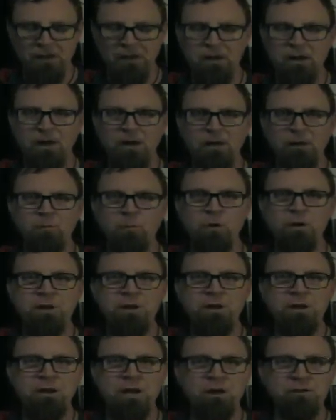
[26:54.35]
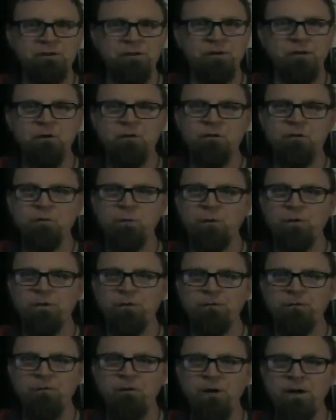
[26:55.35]
uh, working as a nurse with
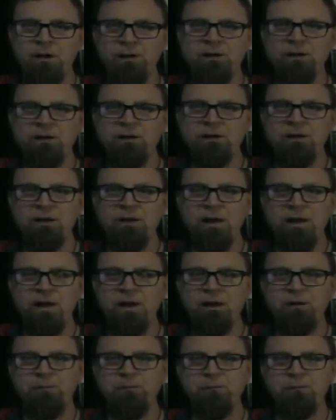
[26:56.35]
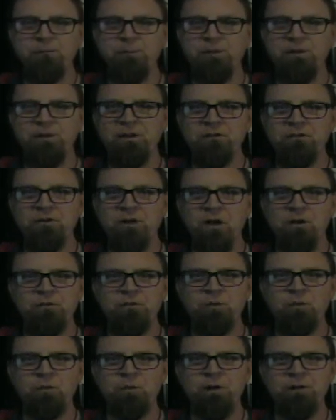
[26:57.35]
her friend and but then she
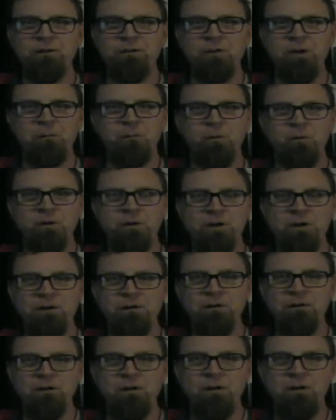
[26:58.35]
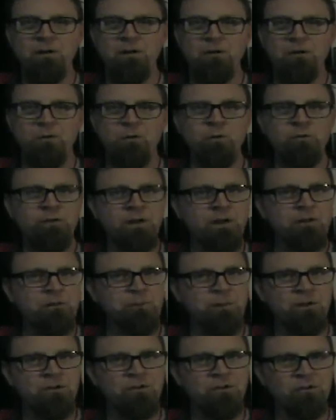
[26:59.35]
also ends up working through text
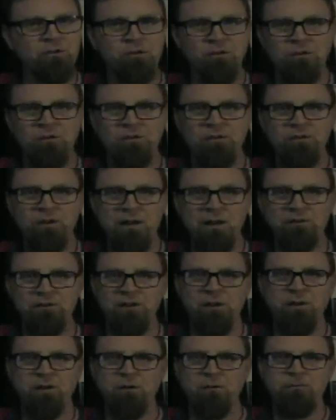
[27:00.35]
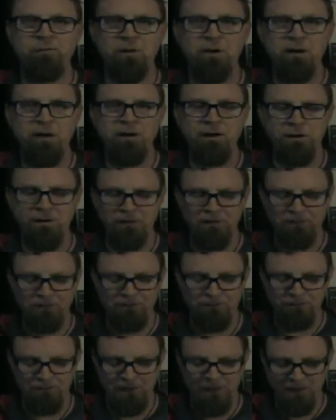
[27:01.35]
messages as a killer for hire
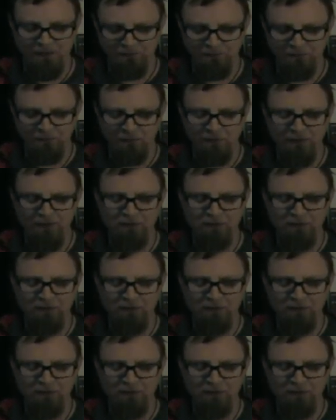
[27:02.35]
and so